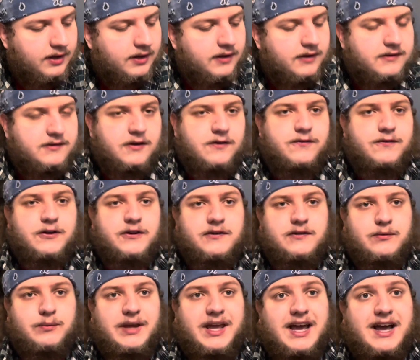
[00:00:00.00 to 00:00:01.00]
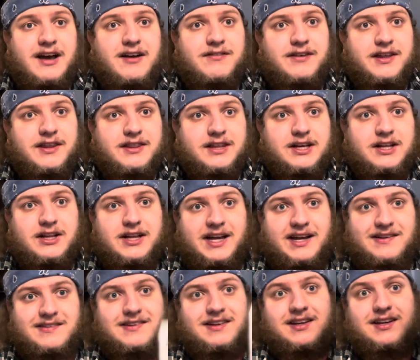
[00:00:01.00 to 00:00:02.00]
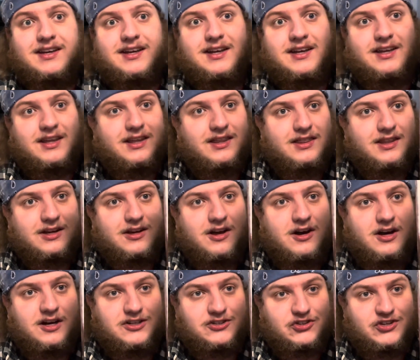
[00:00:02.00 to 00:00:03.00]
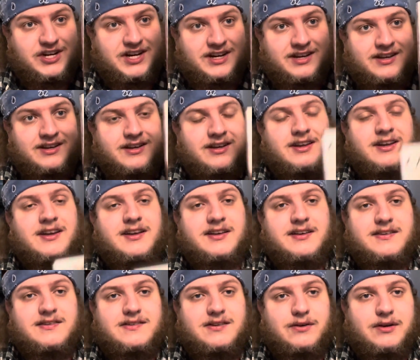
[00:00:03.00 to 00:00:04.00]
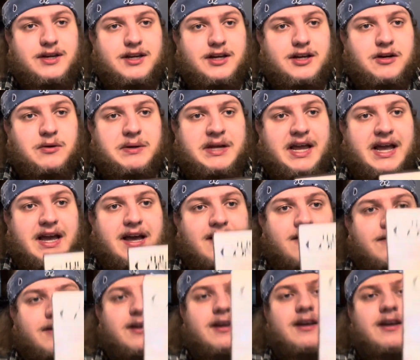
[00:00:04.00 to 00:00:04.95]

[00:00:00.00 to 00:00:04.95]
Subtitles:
So first we have the classic, The Conjuring. So here we have